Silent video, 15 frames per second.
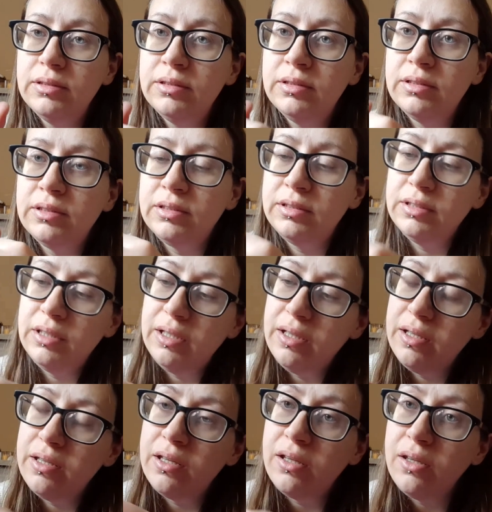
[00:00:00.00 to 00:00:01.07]
And then
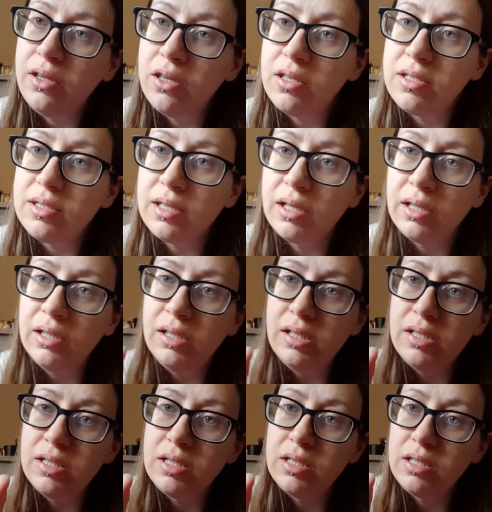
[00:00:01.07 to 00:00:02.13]
that on the other side.
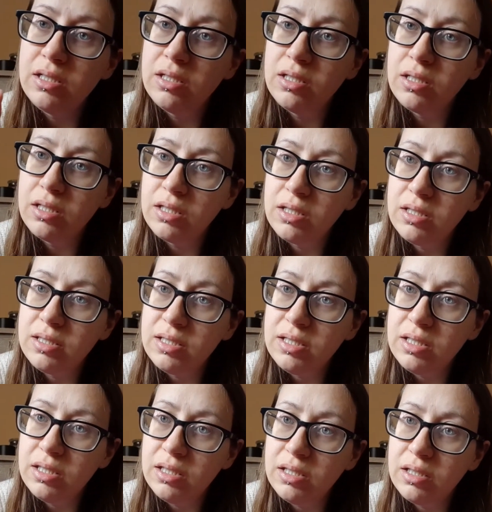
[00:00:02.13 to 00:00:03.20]

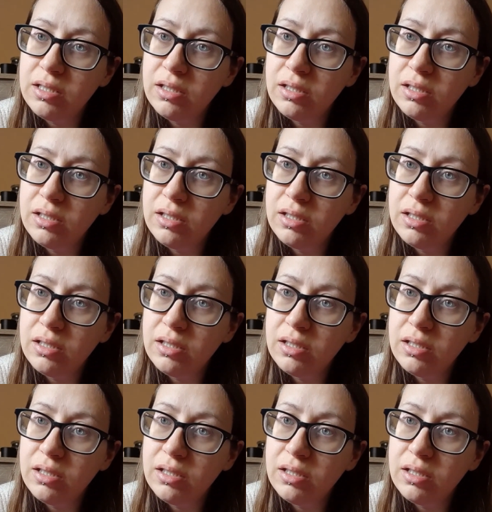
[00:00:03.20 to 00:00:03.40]
See that?